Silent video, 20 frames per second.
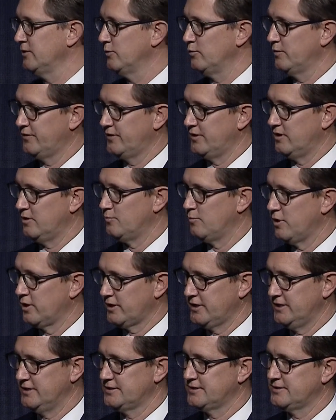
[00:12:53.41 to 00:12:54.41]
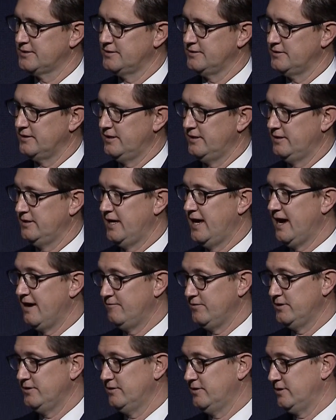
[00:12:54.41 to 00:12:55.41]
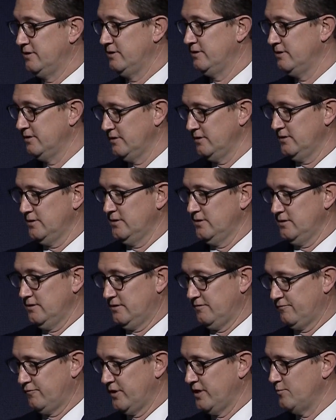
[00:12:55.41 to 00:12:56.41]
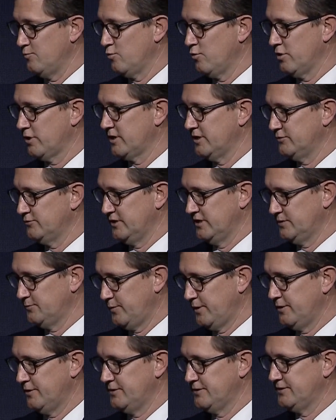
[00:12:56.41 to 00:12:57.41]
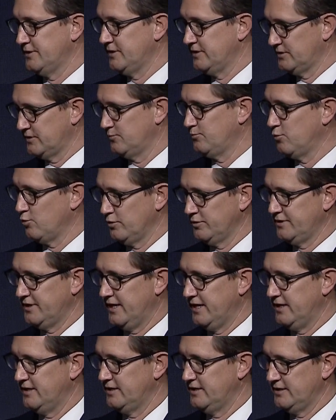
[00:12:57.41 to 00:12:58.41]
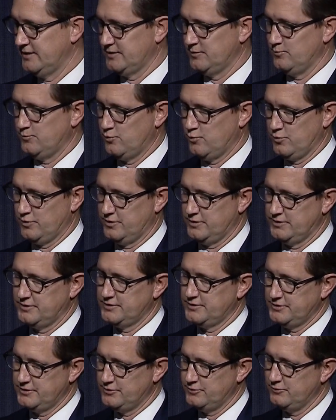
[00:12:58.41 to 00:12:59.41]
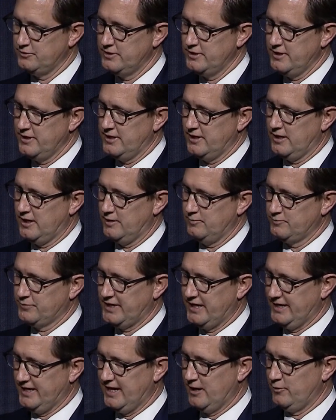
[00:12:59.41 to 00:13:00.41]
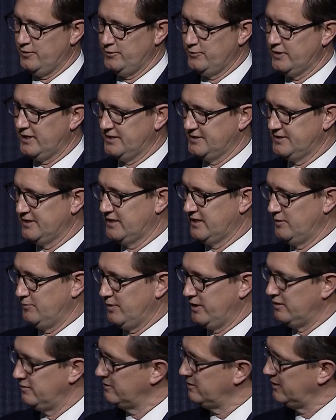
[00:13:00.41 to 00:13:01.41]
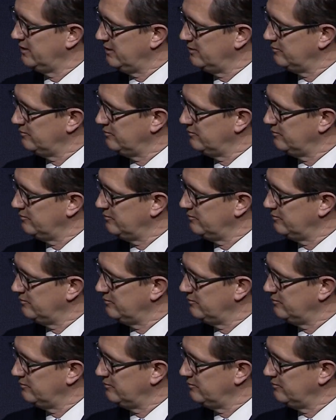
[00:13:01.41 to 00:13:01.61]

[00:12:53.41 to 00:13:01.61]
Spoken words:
within our markets, and having the framework and transparency to support that is important too. Kate, how are you guys thinking about